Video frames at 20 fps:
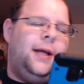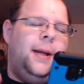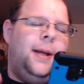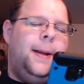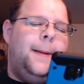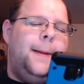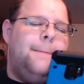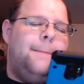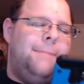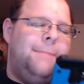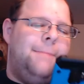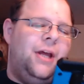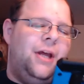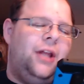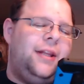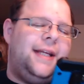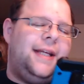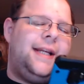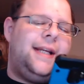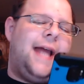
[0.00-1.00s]

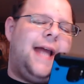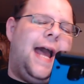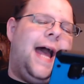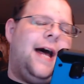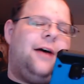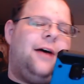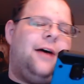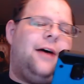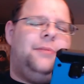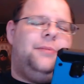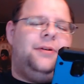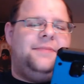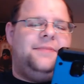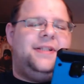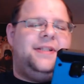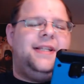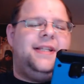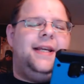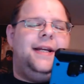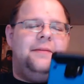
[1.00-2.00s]
million
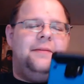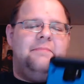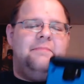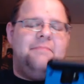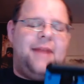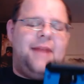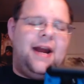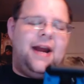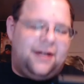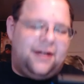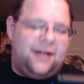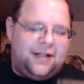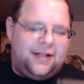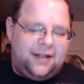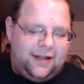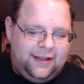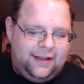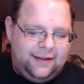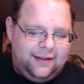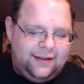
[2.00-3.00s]
albums in
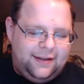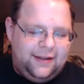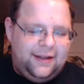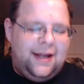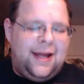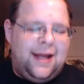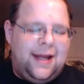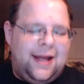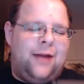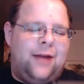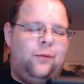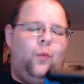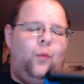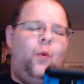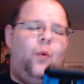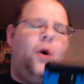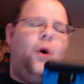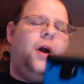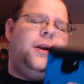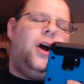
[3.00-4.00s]
America and
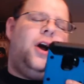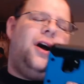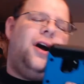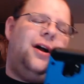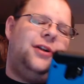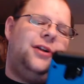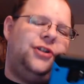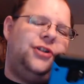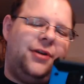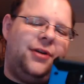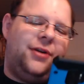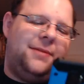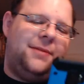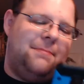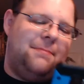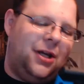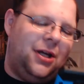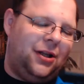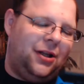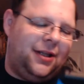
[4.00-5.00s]
100
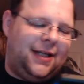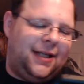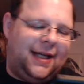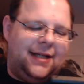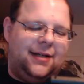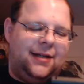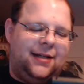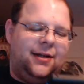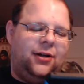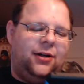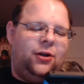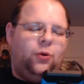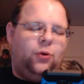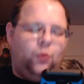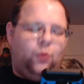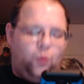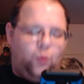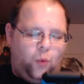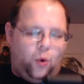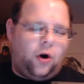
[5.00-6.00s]
million
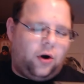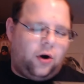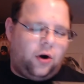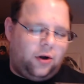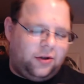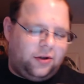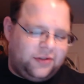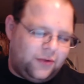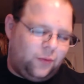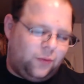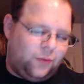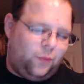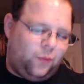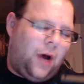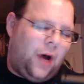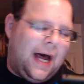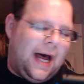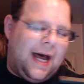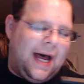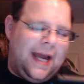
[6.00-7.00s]

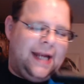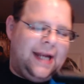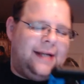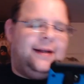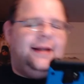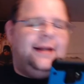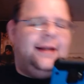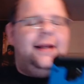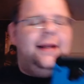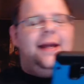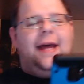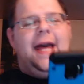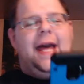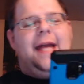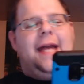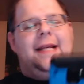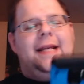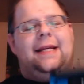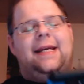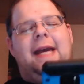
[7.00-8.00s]
worldwide,
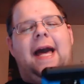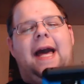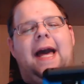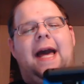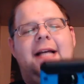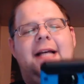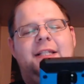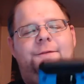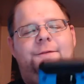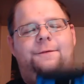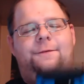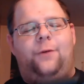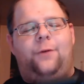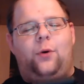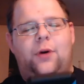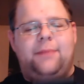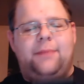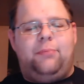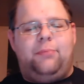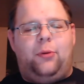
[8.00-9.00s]
and he has
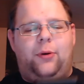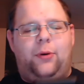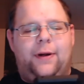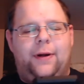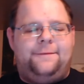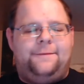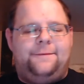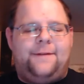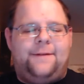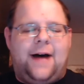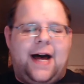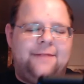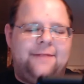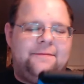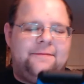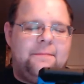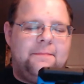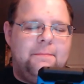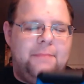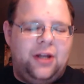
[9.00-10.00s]
40.5
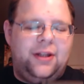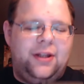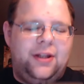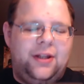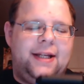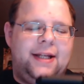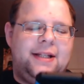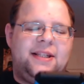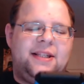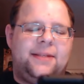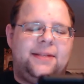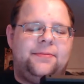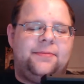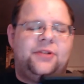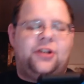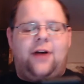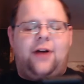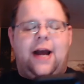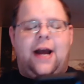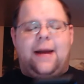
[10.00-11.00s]
million
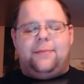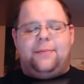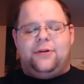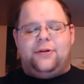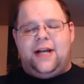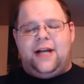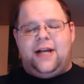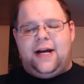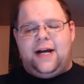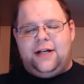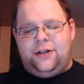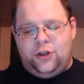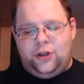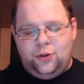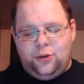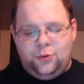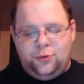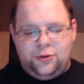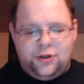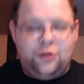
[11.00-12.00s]
subscribers on
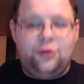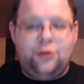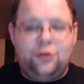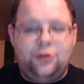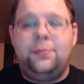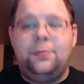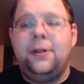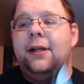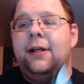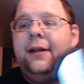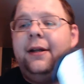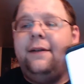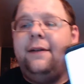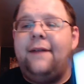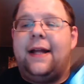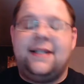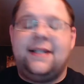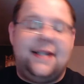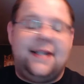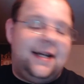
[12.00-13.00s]
YouTube.
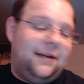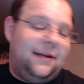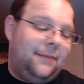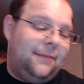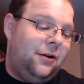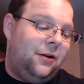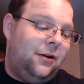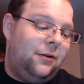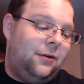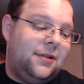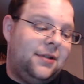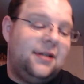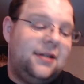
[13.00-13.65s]
That's the end of my notes.